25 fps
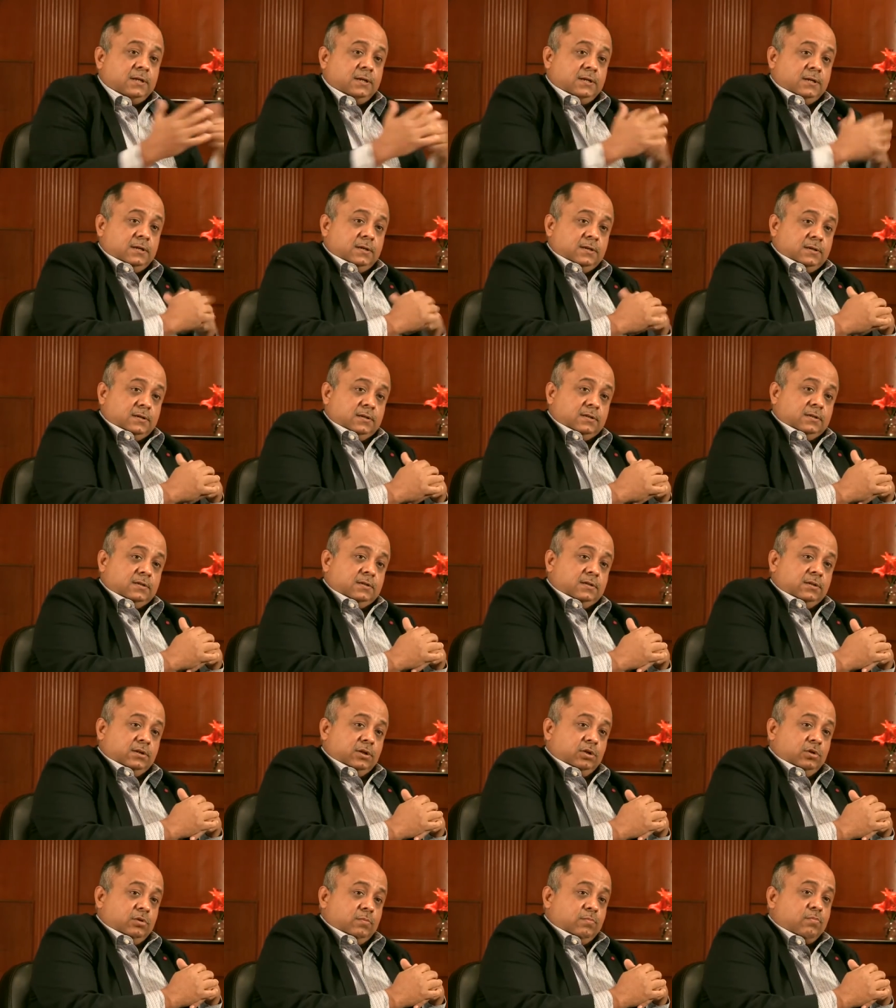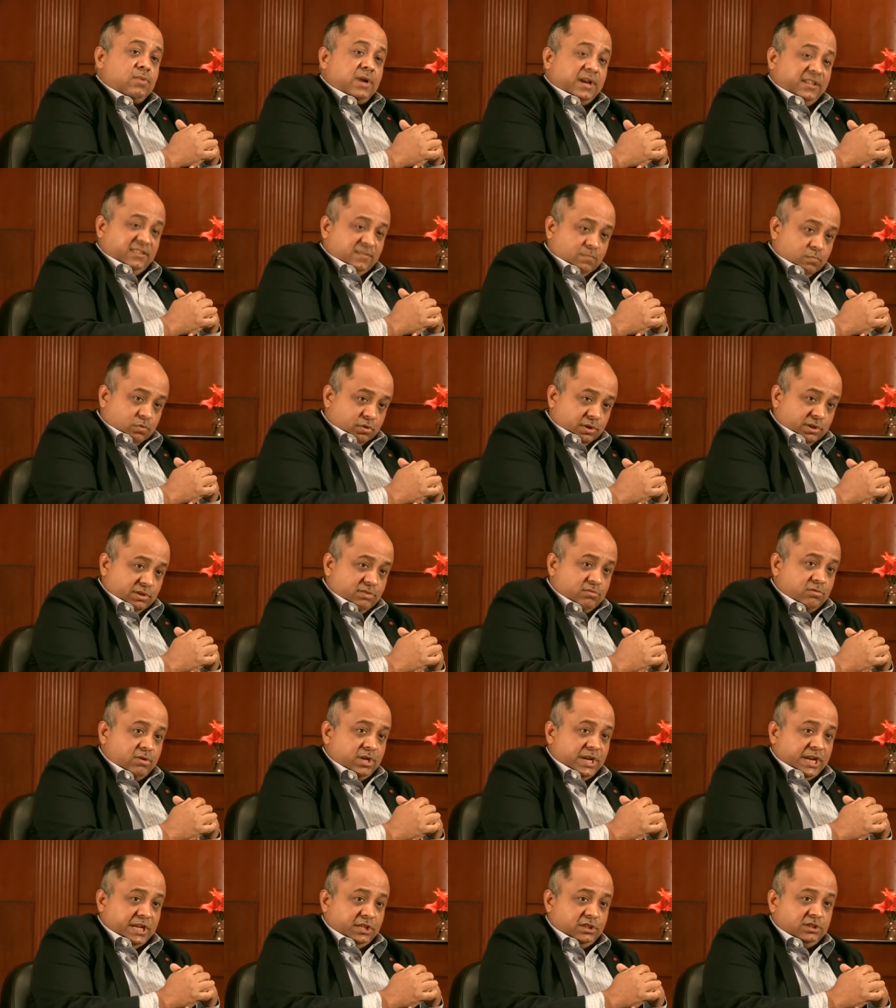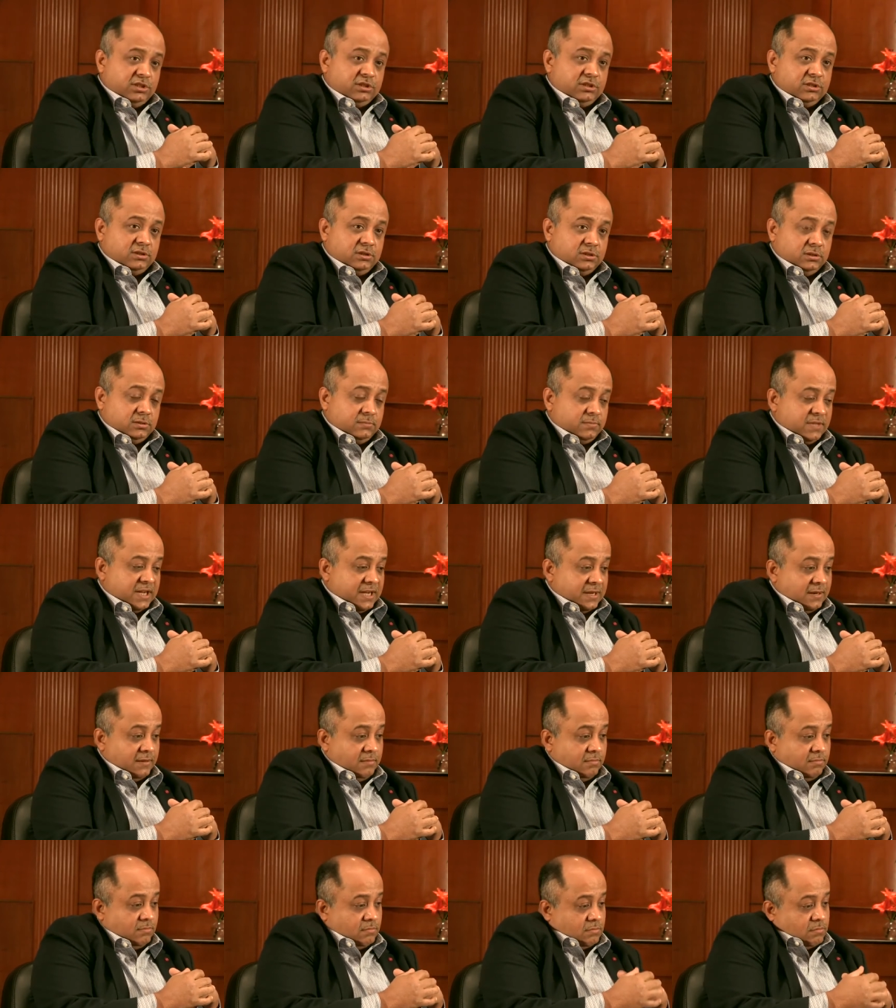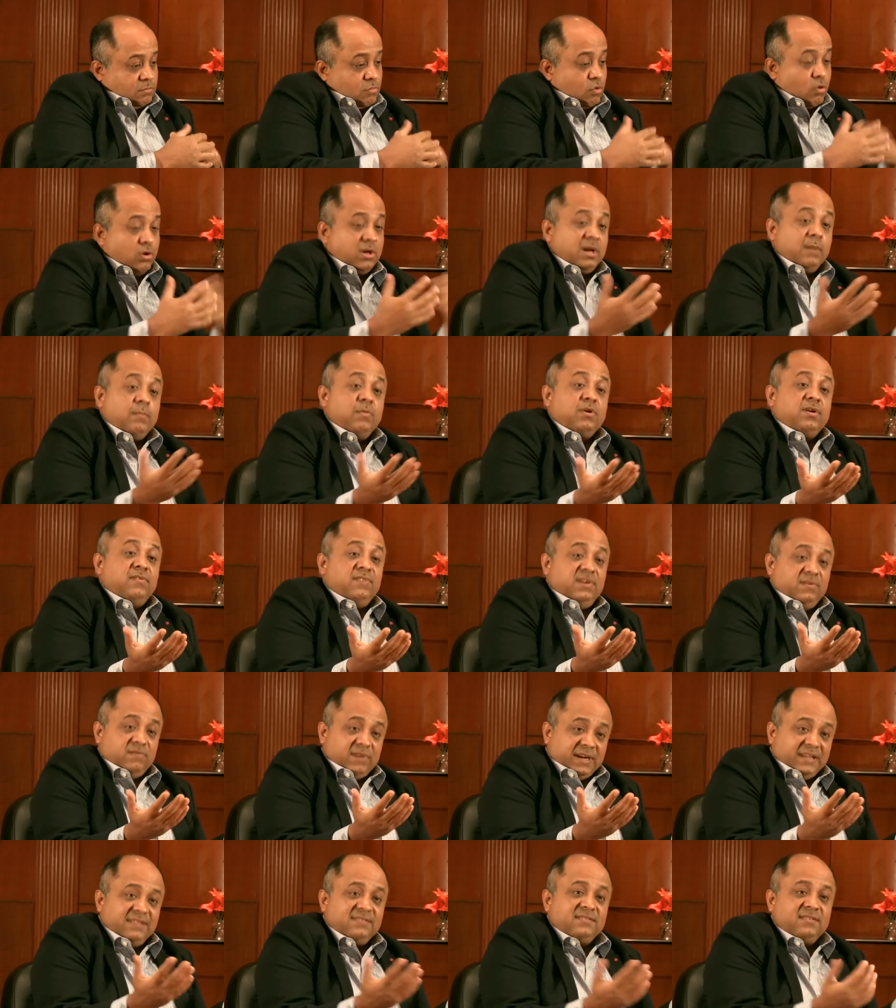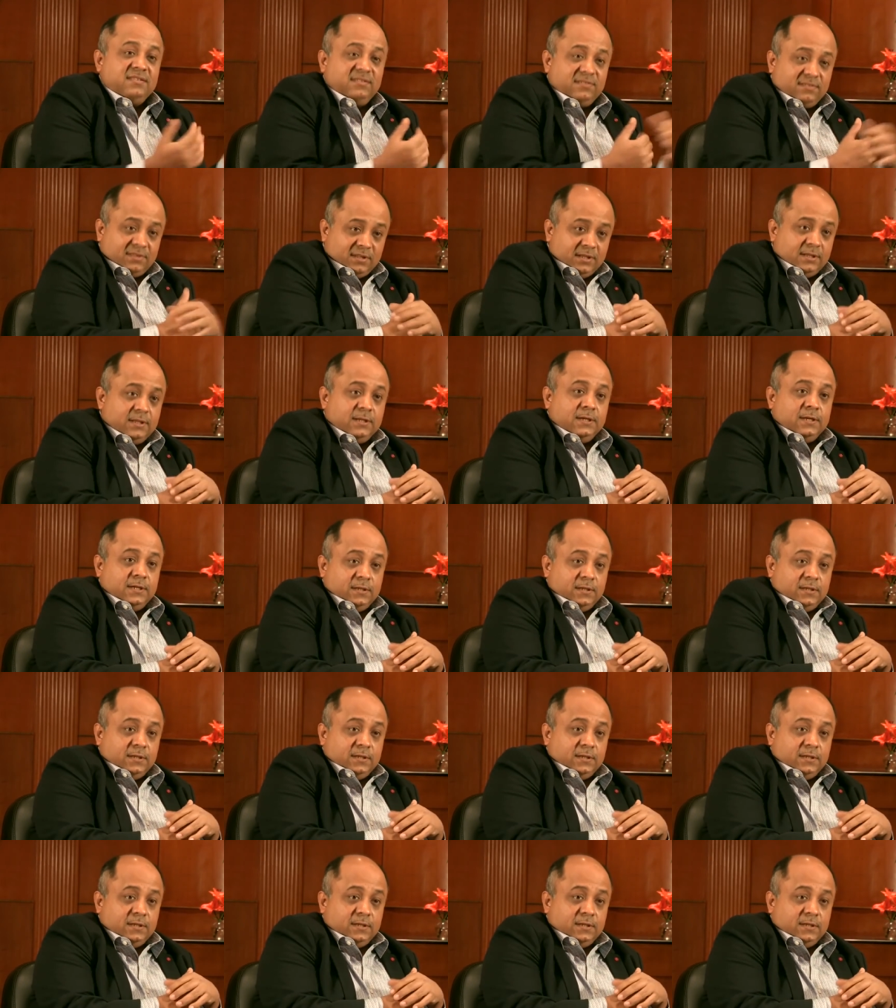uh, you know, price point range uh, and more number of devices.